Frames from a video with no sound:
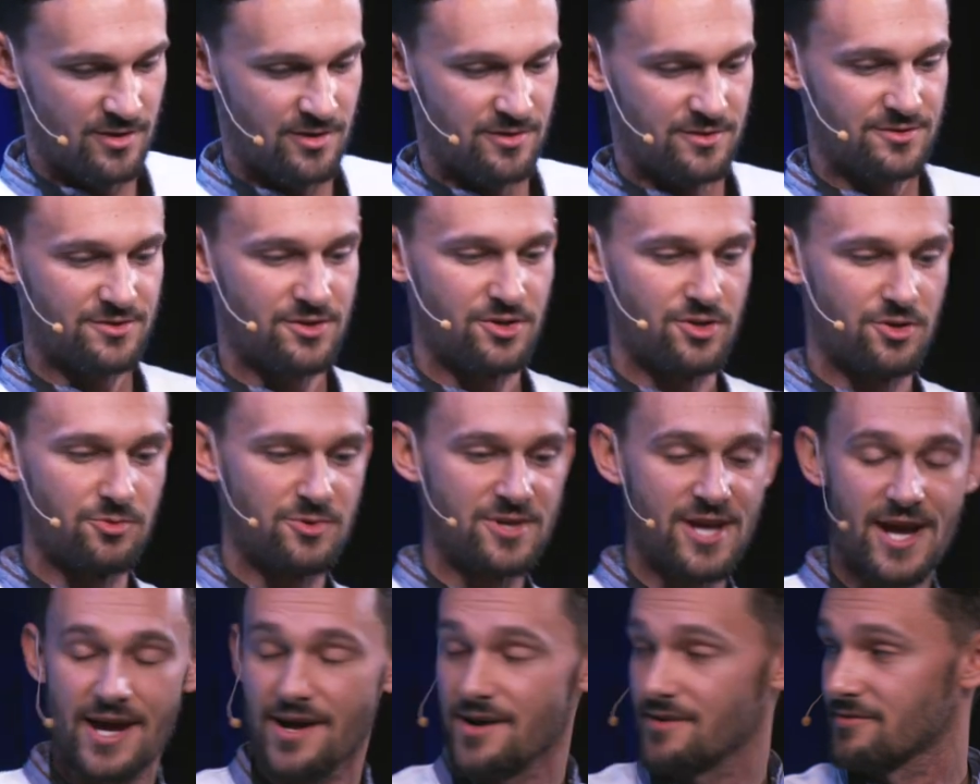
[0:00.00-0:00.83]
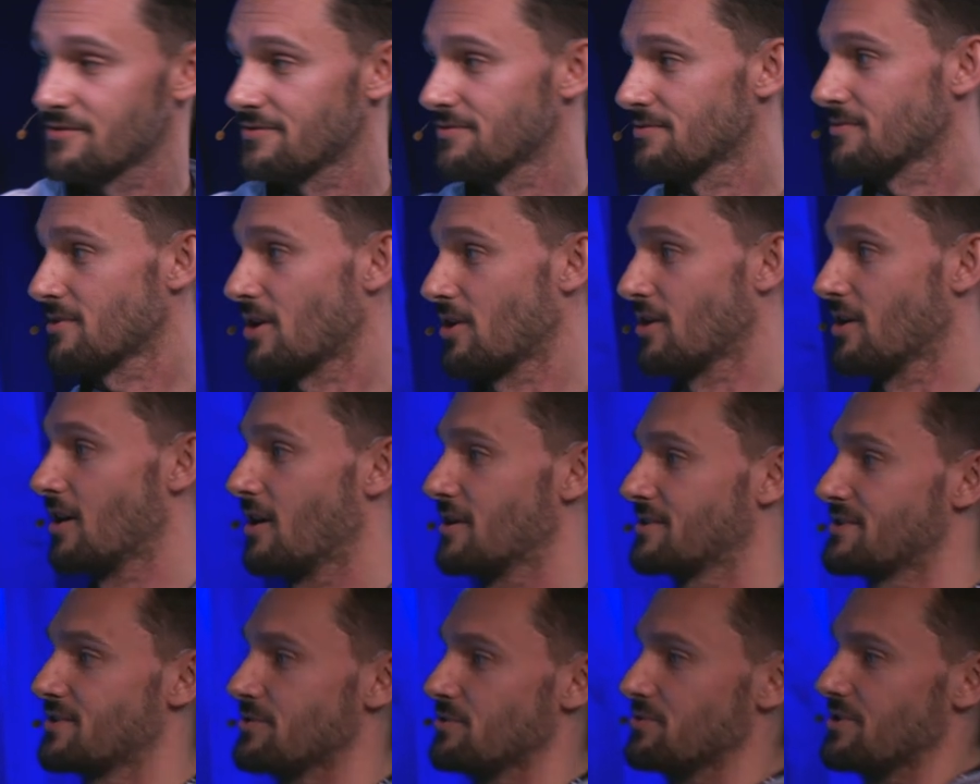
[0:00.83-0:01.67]
So we have
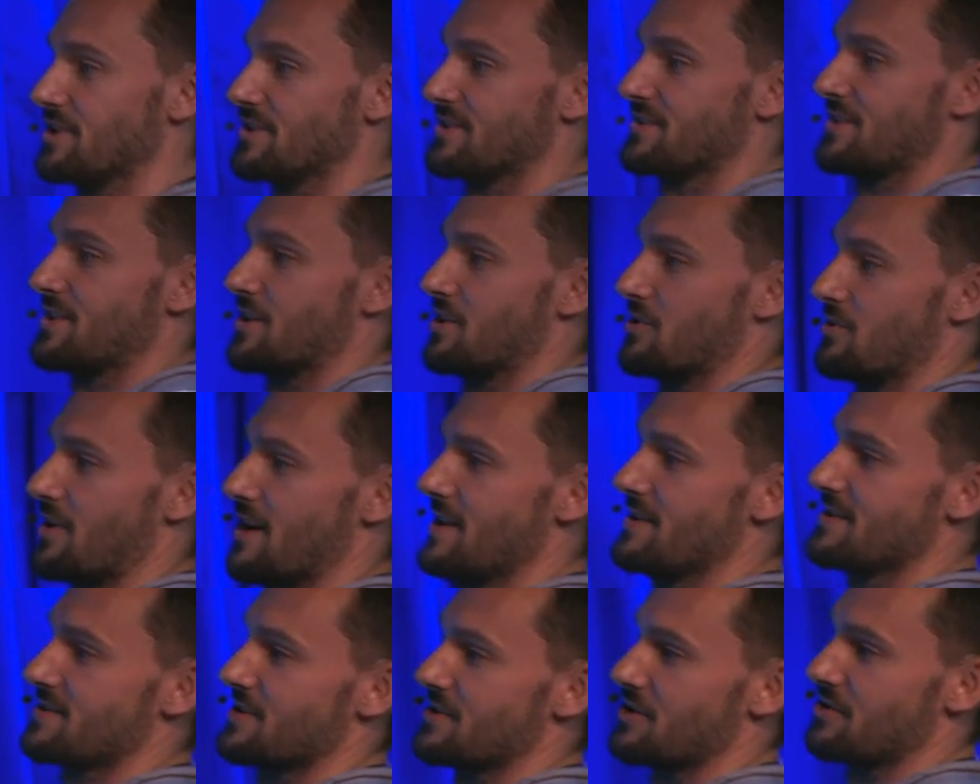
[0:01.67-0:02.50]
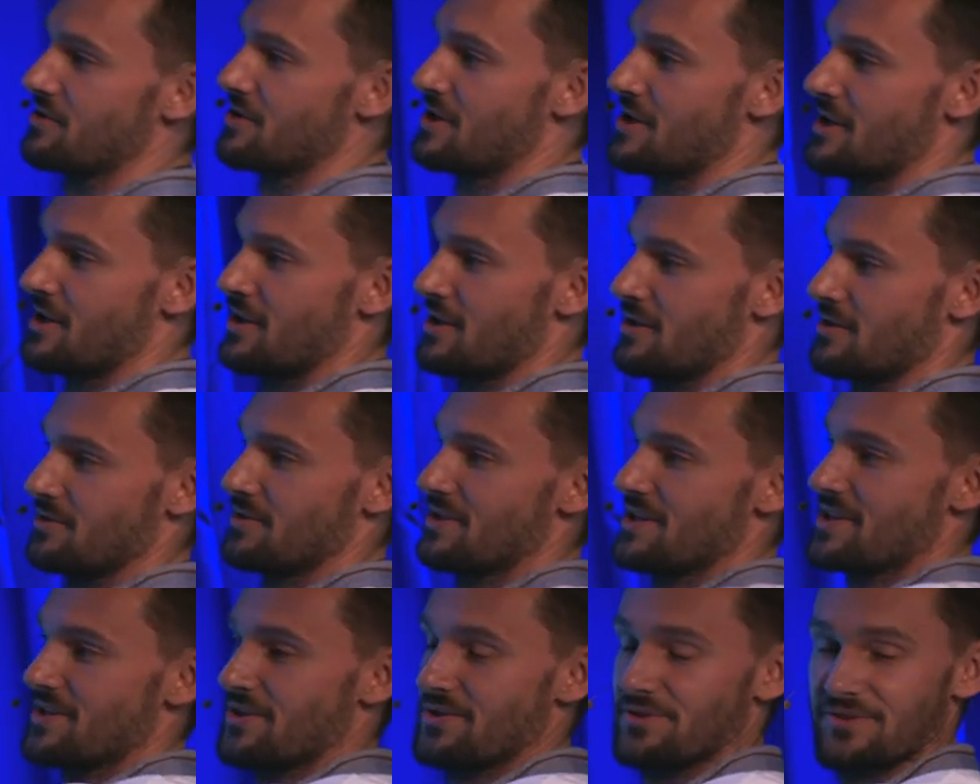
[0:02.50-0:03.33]
our two lists here, right? So
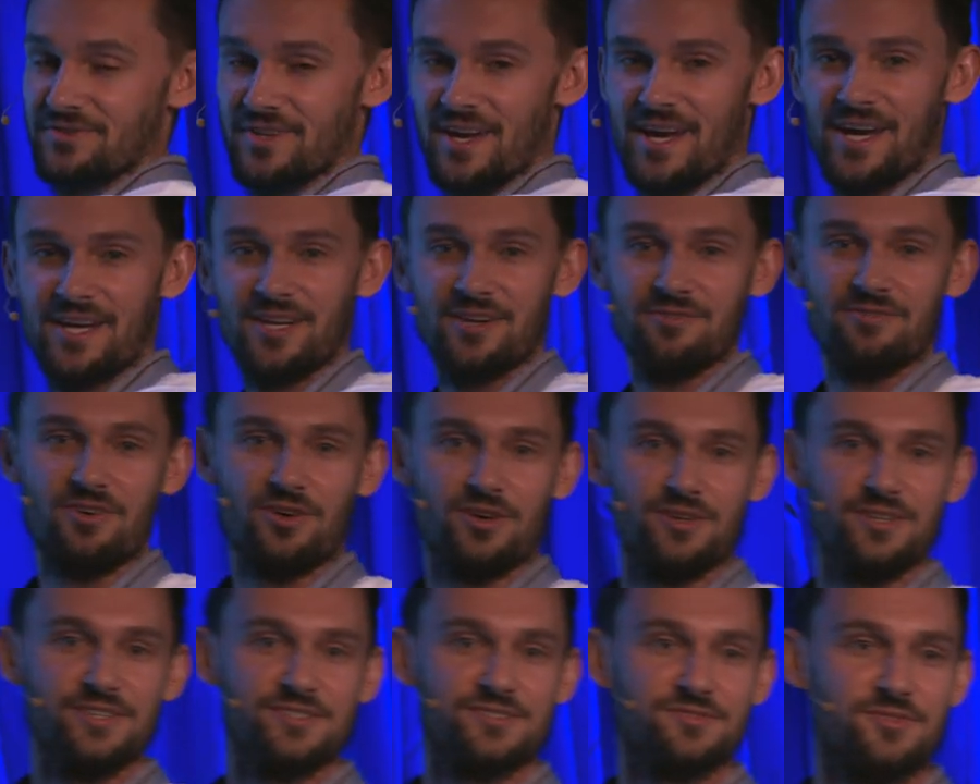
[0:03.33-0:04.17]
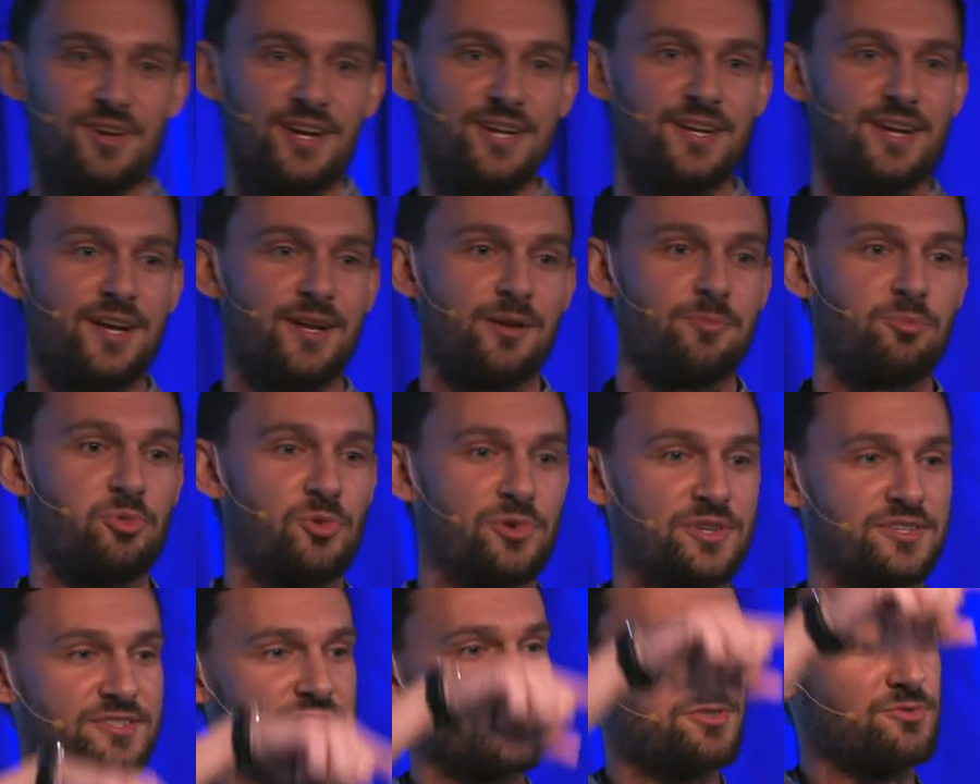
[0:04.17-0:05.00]
Leo's the head of artist, right? And it
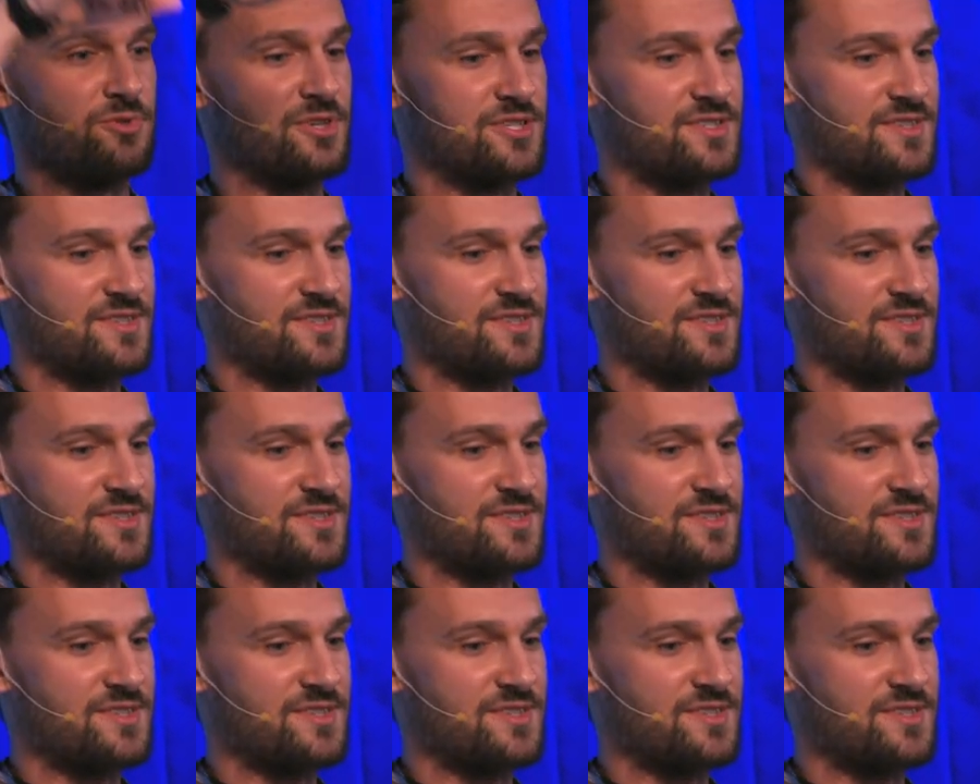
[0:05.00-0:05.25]
points to a